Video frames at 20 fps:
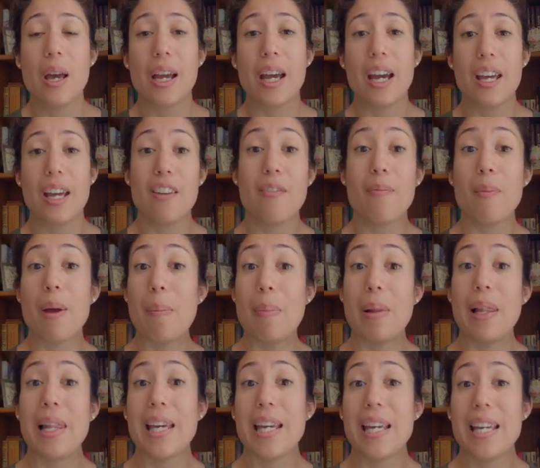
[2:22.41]
kind of my
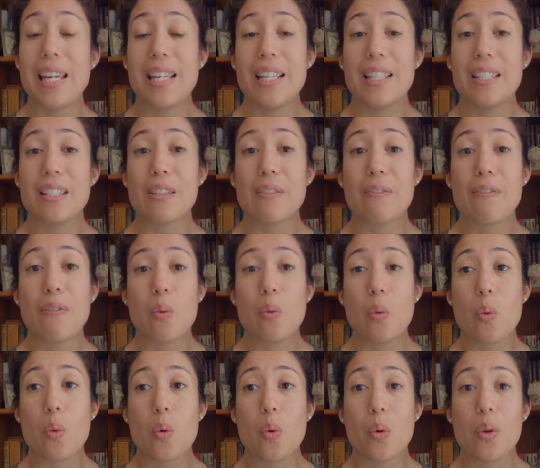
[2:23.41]
plans
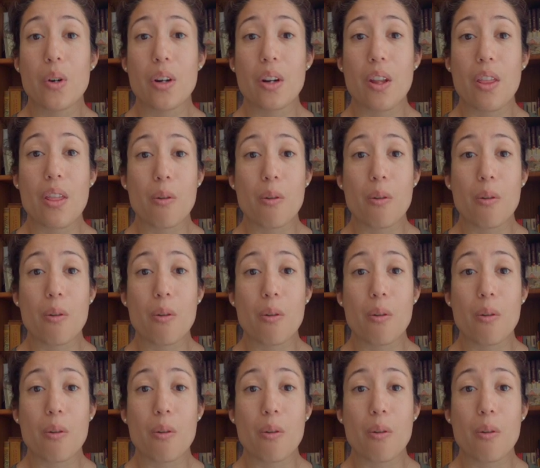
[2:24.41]
for